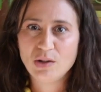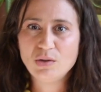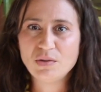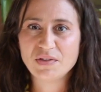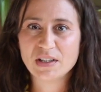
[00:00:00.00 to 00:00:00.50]

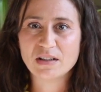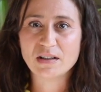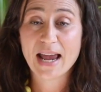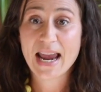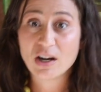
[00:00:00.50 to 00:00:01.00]
You
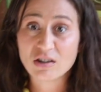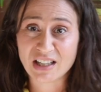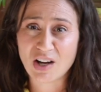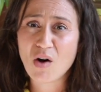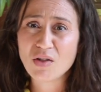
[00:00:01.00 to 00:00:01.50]
feel
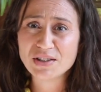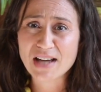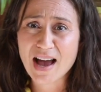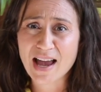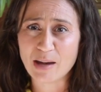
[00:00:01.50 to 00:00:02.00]
angry all the
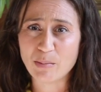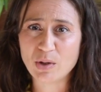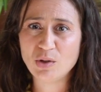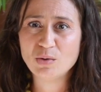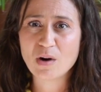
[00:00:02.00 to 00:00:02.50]
time.
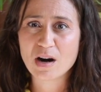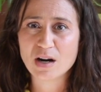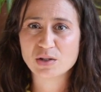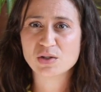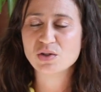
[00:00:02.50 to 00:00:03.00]
You
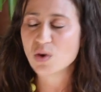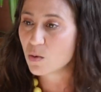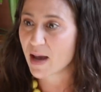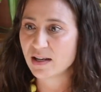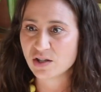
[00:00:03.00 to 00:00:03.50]
are
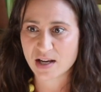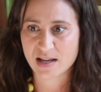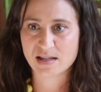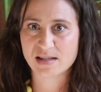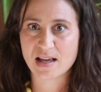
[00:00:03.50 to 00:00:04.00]
so
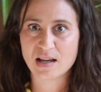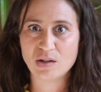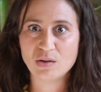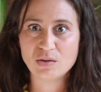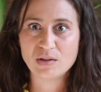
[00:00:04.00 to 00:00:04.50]
anxious
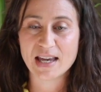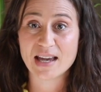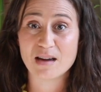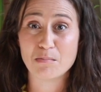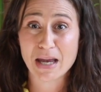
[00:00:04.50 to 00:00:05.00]
that you
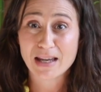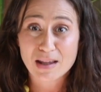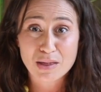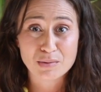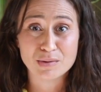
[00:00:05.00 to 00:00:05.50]
can't make
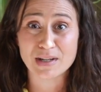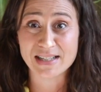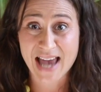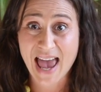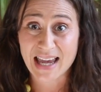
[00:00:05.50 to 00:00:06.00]
it through a
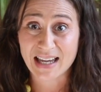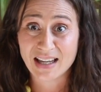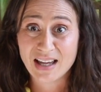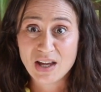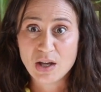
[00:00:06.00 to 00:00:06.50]
day.
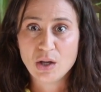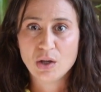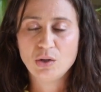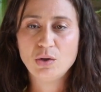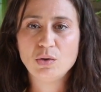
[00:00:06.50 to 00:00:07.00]

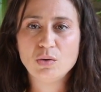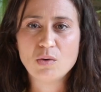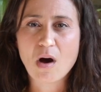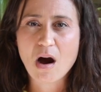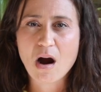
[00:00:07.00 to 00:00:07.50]

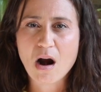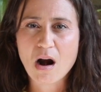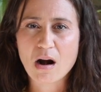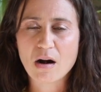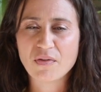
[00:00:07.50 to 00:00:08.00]
You
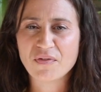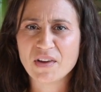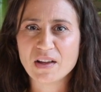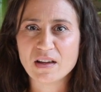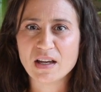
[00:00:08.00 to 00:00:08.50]
are
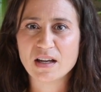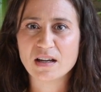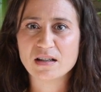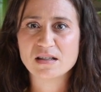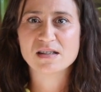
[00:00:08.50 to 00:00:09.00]

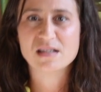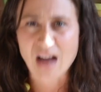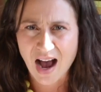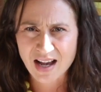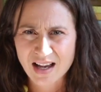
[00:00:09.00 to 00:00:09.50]
feeling
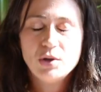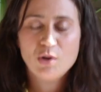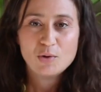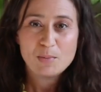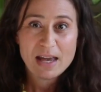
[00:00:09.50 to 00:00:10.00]
stuck.
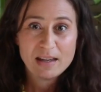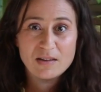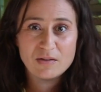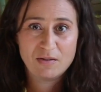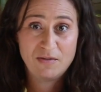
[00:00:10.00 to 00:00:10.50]
You may
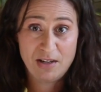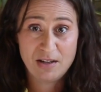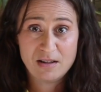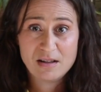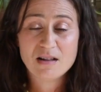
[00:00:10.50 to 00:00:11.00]
even
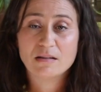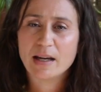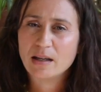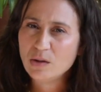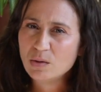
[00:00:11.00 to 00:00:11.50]
feel
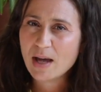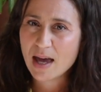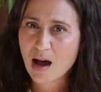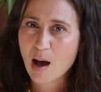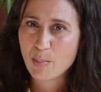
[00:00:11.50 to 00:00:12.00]
like you
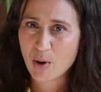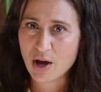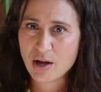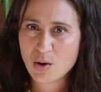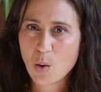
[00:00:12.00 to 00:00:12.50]
cannot
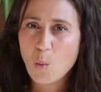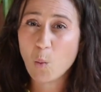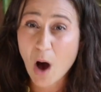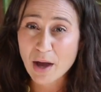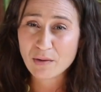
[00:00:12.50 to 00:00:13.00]
put
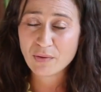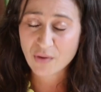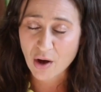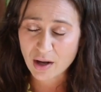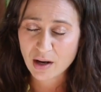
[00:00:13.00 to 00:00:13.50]
one
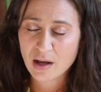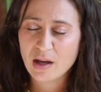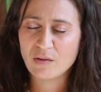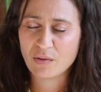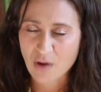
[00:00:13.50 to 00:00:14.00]
foot
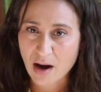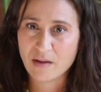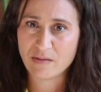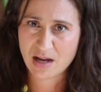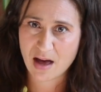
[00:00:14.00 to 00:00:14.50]
in
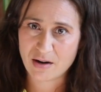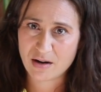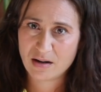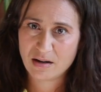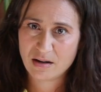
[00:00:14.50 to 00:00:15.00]
front of the other.